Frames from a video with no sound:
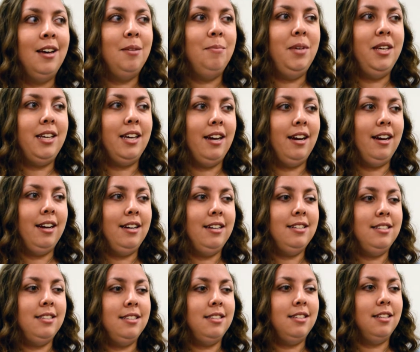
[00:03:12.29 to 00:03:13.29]

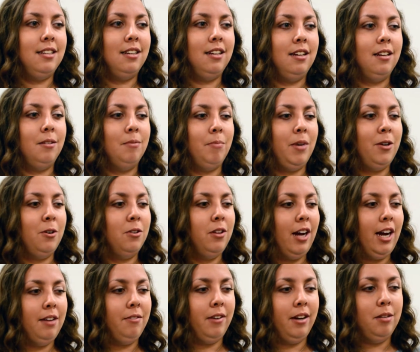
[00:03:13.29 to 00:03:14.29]
because my whole
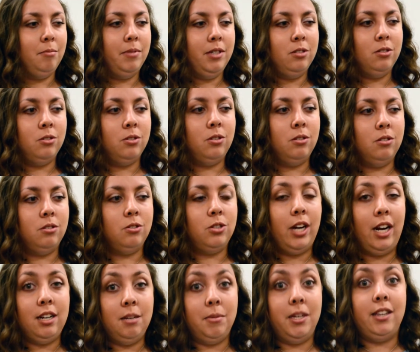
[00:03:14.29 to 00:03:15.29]
life I've been
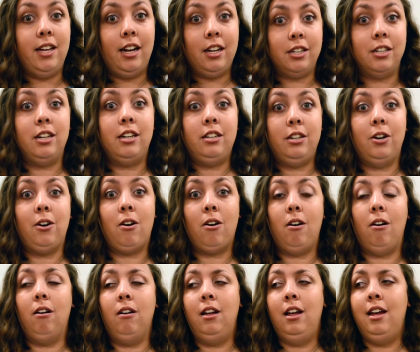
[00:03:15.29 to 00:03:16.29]
trying to be that good
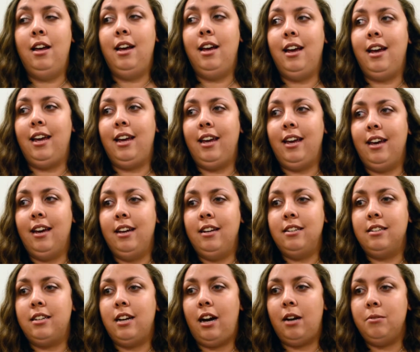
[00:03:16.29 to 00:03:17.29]
girl,
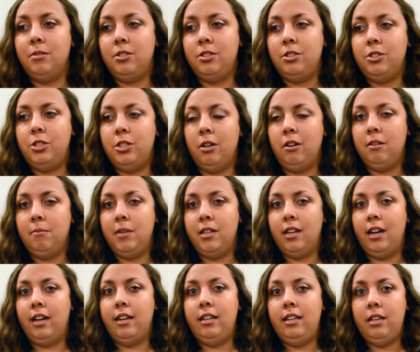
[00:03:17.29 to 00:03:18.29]
and God was just showing me
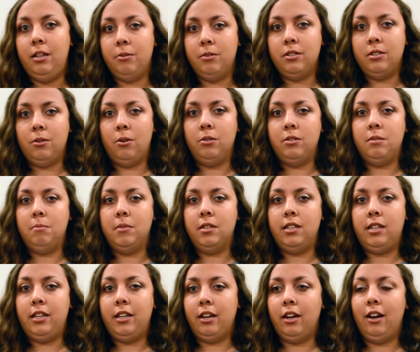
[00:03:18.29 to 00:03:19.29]
that he was
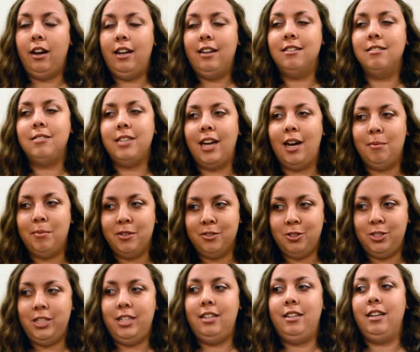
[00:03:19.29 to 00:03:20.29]
ultimately good, capital
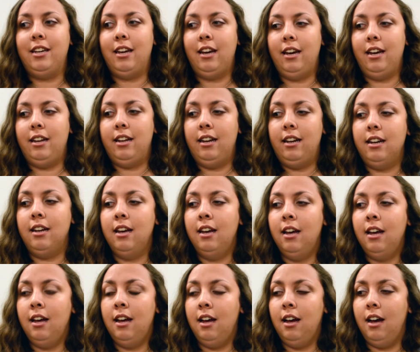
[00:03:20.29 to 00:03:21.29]
G good.
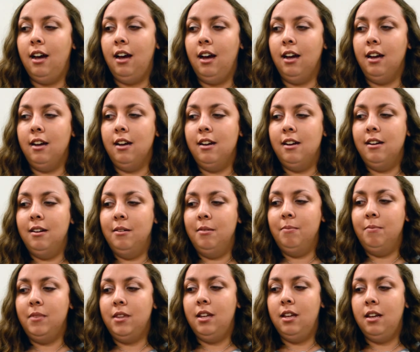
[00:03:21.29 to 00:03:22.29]

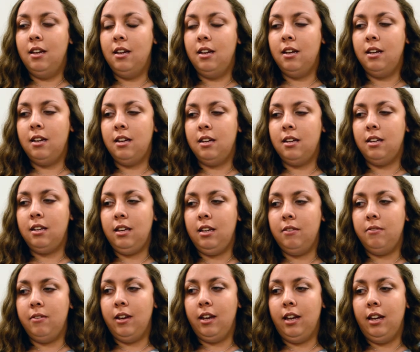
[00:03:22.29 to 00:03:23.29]
And
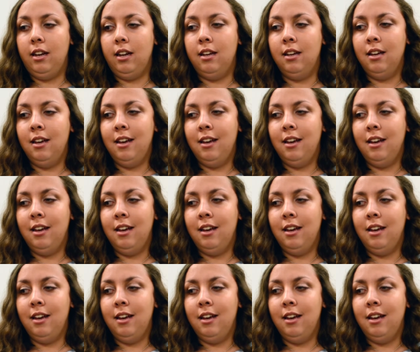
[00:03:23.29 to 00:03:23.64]
even